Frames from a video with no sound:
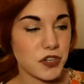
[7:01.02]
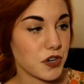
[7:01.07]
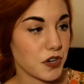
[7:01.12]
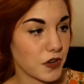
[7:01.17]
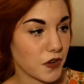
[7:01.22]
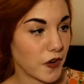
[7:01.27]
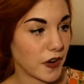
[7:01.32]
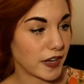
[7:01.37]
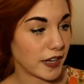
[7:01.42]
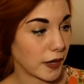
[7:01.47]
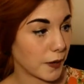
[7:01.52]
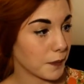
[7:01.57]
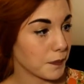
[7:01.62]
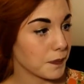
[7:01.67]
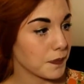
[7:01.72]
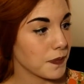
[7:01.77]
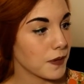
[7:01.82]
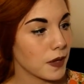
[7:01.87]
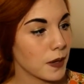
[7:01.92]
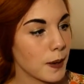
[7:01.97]
dirty right now.
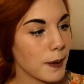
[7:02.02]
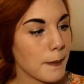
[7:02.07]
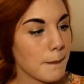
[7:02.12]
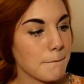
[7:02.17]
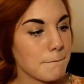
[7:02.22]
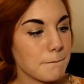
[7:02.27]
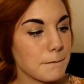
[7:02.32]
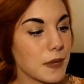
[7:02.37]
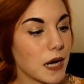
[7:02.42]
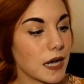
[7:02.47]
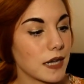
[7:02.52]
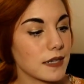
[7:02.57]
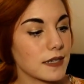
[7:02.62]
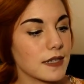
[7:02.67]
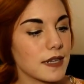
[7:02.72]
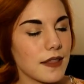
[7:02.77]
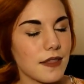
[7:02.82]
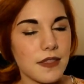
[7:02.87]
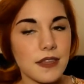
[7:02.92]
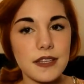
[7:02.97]
But
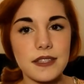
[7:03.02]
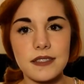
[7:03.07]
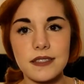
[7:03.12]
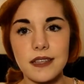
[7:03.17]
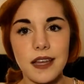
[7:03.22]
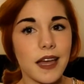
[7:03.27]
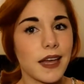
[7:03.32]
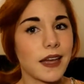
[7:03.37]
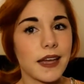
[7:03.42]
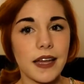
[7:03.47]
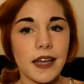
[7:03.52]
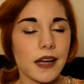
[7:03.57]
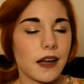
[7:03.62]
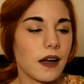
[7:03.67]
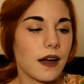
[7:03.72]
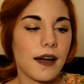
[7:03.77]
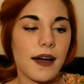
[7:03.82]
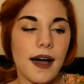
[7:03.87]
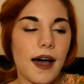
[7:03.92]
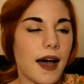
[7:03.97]
this,
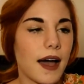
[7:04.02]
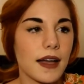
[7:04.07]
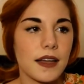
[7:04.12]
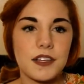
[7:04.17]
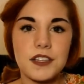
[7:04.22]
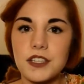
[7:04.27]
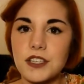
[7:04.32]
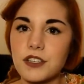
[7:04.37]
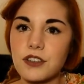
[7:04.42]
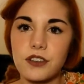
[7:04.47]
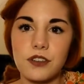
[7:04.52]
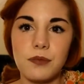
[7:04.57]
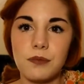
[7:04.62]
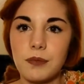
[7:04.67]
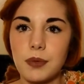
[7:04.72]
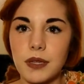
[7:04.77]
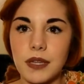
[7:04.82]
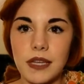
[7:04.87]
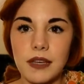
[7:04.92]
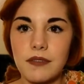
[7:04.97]
I just couldn't
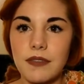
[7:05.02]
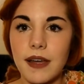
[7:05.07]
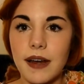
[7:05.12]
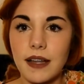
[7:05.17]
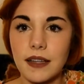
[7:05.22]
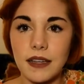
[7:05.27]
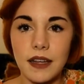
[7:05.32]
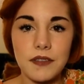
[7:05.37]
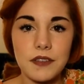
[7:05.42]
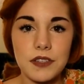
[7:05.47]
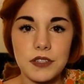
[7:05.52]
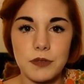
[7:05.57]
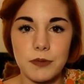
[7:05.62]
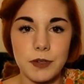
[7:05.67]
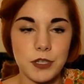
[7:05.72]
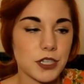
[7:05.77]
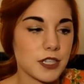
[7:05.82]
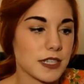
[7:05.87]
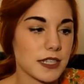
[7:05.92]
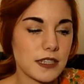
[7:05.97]
believe that I loved it so much
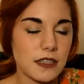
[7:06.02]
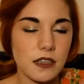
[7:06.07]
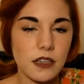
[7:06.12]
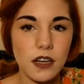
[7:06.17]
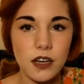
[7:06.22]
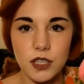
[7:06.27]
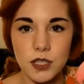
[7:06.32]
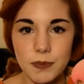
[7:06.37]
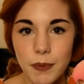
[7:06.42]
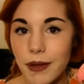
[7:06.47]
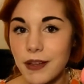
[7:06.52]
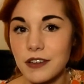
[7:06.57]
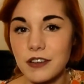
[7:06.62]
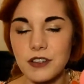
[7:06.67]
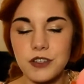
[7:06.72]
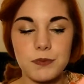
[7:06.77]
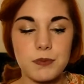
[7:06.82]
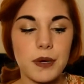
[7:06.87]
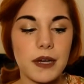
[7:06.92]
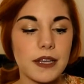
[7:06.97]
because it's a little
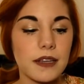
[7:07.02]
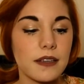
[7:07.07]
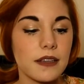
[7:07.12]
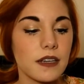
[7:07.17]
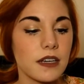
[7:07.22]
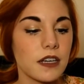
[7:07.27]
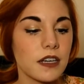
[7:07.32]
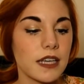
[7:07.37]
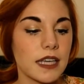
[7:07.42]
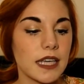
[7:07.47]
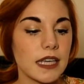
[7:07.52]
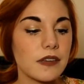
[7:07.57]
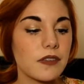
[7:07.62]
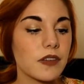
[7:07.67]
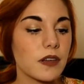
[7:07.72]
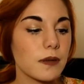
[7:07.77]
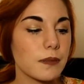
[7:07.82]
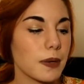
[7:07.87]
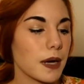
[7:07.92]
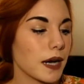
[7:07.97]
sponge. But even
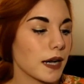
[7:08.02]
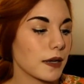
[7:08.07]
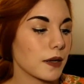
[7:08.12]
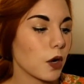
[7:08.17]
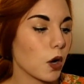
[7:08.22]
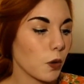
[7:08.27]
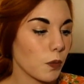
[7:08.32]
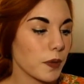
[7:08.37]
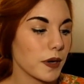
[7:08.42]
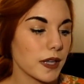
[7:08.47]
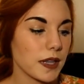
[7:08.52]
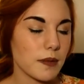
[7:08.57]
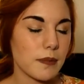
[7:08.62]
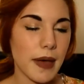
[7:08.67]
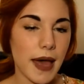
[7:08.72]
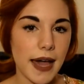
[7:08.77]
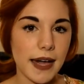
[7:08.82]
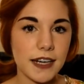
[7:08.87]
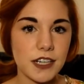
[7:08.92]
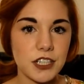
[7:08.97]
upon opening the
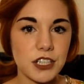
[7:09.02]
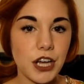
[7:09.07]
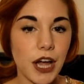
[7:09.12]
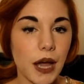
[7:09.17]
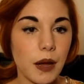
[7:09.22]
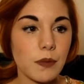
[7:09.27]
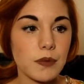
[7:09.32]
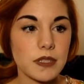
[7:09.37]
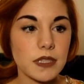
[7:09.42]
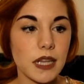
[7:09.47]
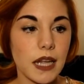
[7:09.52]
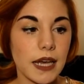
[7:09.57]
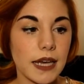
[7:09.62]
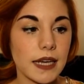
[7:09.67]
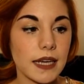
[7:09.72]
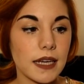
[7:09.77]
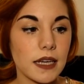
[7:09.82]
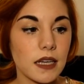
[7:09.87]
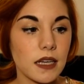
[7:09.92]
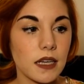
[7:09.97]
package, I was like,